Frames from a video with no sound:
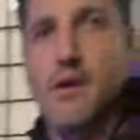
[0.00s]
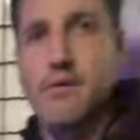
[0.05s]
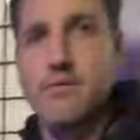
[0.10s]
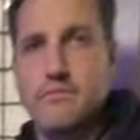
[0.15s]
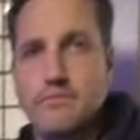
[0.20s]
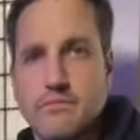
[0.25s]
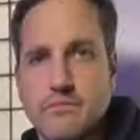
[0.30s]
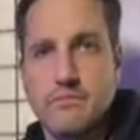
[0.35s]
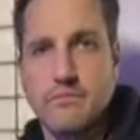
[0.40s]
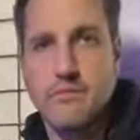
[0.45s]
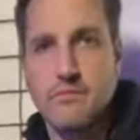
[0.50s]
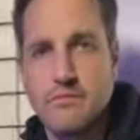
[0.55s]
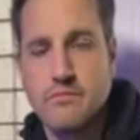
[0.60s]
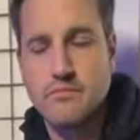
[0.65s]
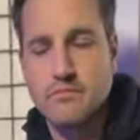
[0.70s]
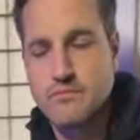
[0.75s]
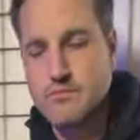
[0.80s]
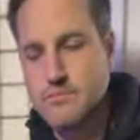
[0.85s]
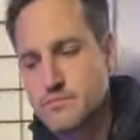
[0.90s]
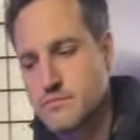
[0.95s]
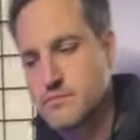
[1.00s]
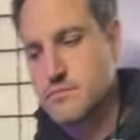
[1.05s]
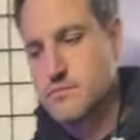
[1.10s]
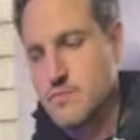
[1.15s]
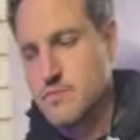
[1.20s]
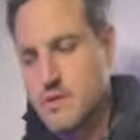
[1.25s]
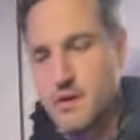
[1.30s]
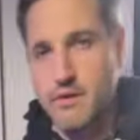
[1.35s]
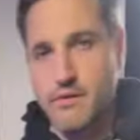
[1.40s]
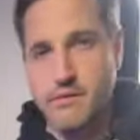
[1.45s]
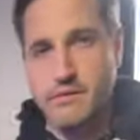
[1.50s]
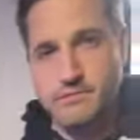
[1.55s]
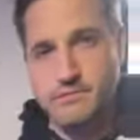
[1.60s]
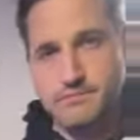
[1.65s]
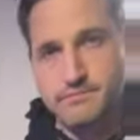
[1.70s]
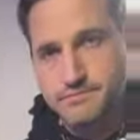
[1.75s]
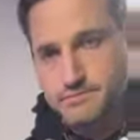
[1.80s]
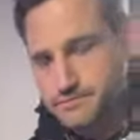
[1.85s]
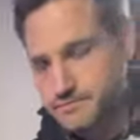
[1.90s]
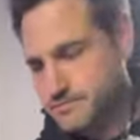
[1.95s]
what's your setup on your gun
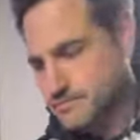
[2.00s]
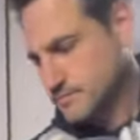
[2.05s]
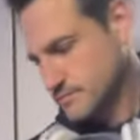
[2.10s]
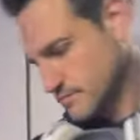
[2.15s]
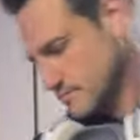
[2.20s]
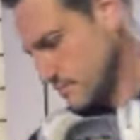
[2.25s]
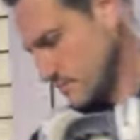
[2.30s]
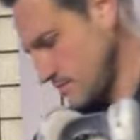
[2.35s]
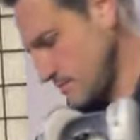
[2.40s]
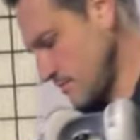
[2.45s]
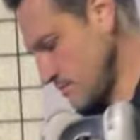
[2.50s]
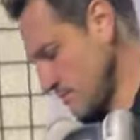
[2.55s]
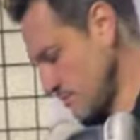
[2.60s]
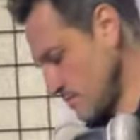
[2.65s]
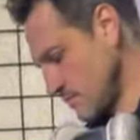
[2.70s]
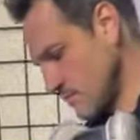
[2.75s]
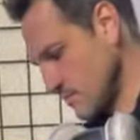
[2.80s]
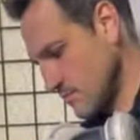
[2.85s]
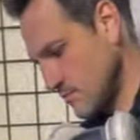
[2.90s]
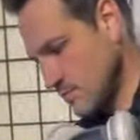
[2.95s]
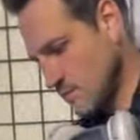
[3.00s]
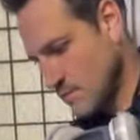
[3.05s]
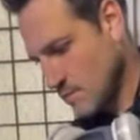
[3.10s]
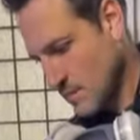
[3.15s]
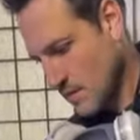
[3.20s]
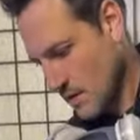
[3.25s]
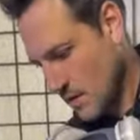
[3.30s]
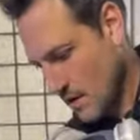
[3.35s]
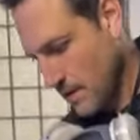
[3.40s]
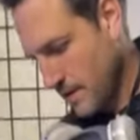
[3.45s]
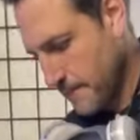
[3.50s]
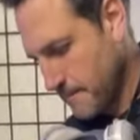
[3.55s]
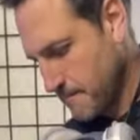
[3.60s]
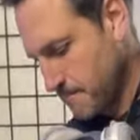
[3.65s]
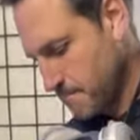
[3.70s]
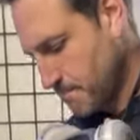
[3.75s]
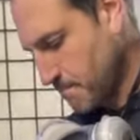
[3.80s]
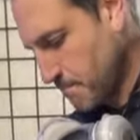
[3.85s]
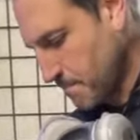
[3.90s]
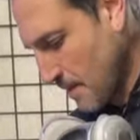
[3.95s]
as far as PSI, fan, and
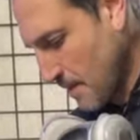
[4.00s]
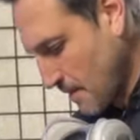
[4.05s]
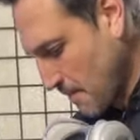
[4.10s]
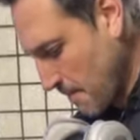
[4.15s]
fluid?